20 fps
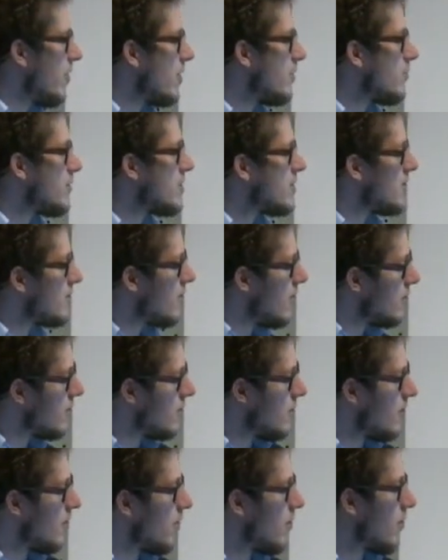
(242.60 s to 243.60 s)
point, which is
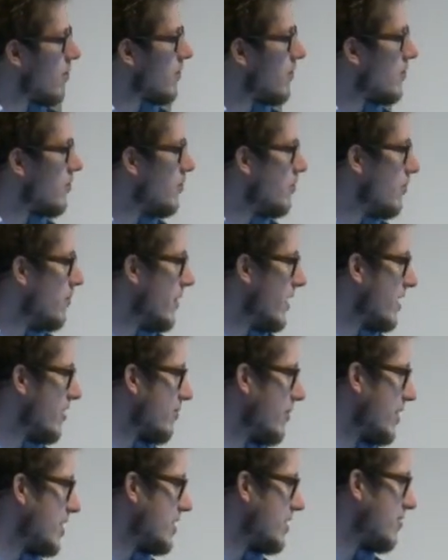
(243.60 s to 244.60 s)
also through
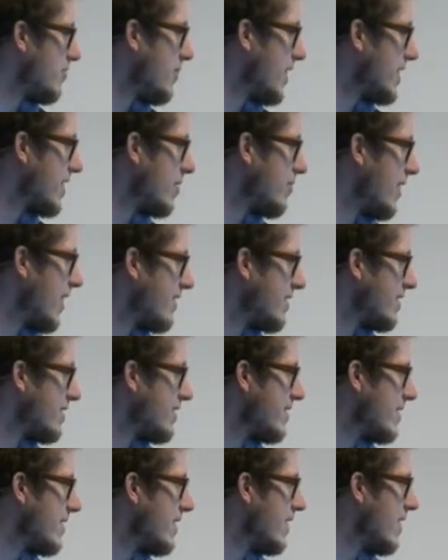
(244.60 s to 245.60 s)
expansion of bed
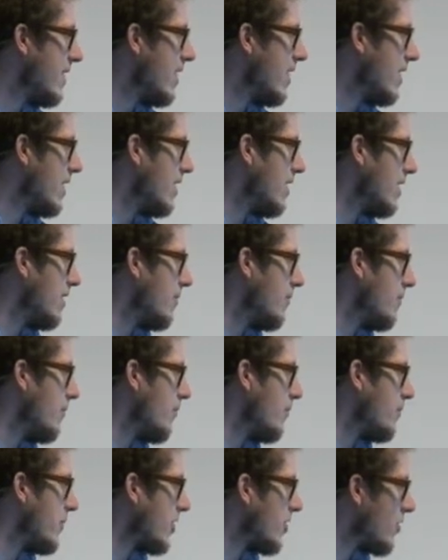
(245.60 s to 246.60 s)
capacity,
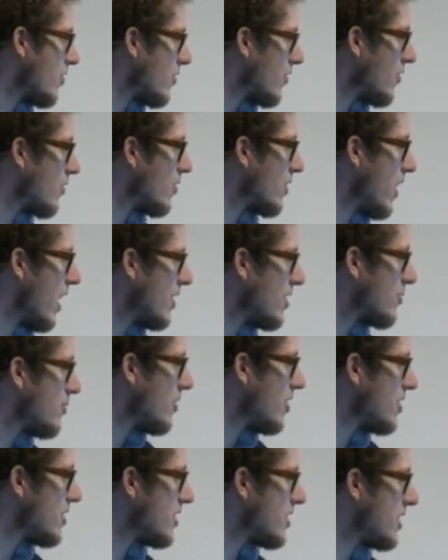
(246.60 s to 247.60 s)
but also
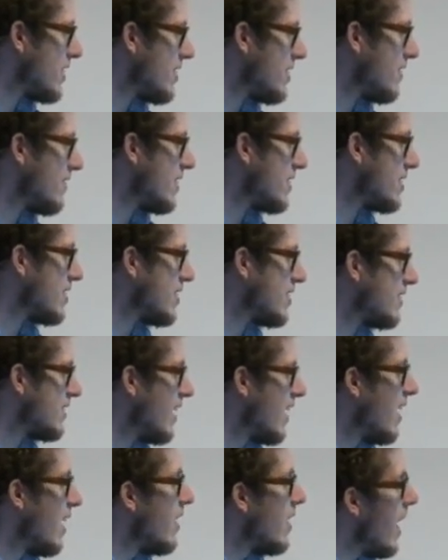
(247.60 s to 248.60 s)
anthropological interventions,
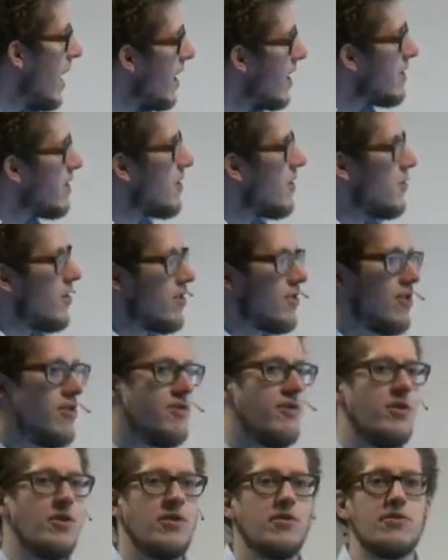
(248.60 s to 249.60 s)
and so on and so
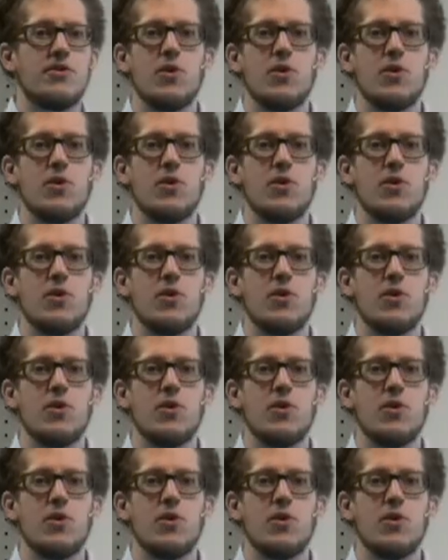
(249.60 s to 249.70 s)
forth.